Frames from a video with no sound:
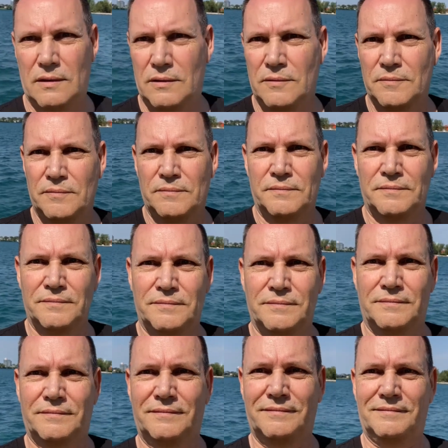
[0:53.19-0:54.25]
So here I
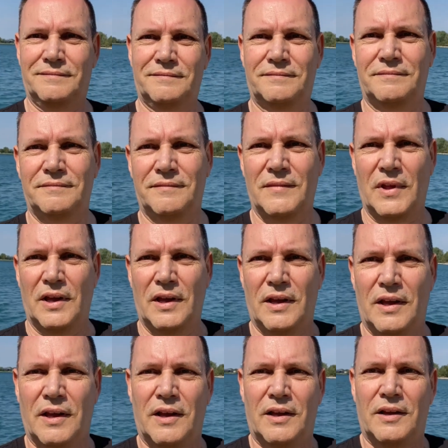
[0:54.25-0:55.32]
moved into a new
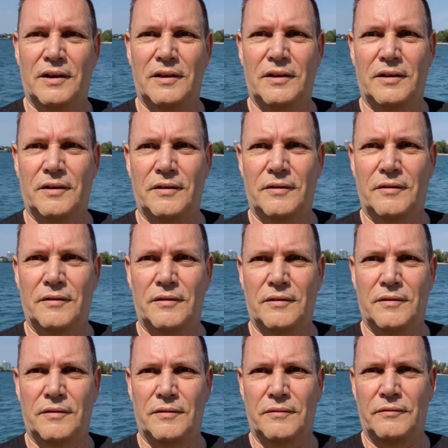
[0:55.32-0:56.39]
location and you can see
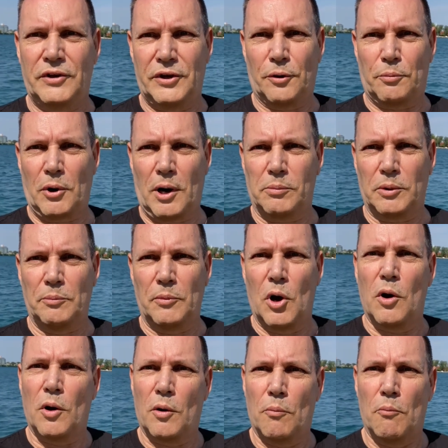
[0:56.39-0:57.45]
I pop, I stand
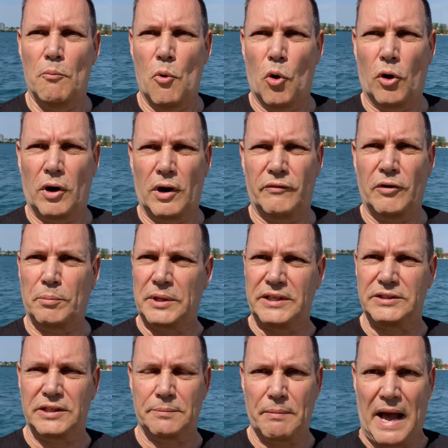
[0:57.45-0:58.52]
out, there's no
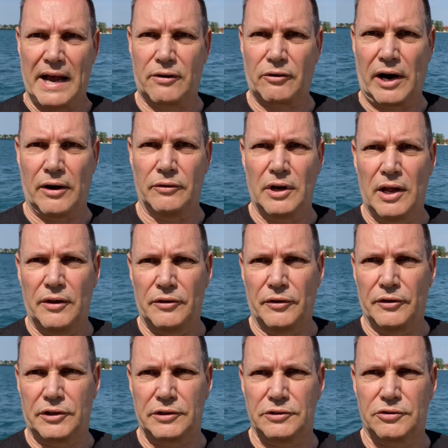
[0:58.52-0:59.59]
confusion in behind.
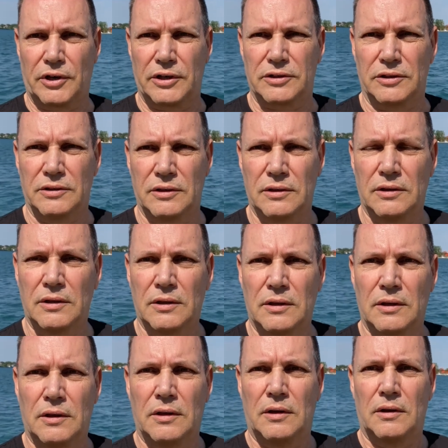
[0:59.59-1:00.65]
And I get great
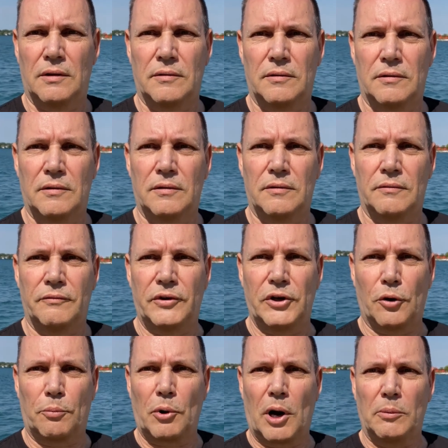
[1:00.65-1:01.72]
separation between the
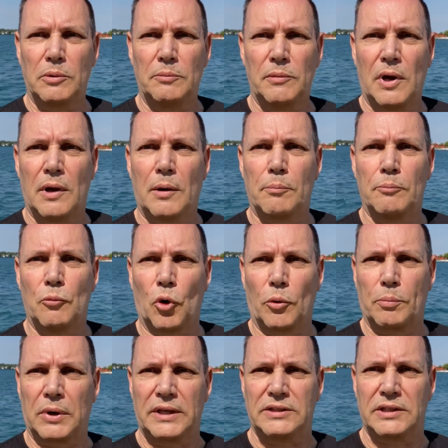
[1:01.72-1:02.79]
background and
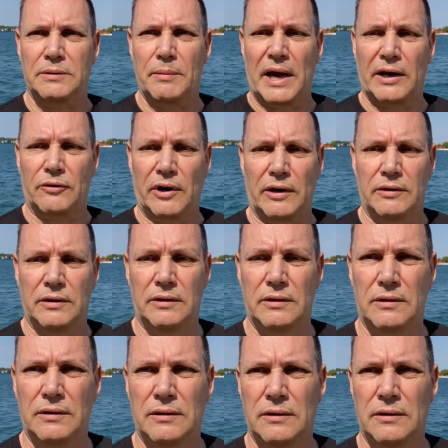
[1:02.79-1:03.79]
I get a more pleasing look to the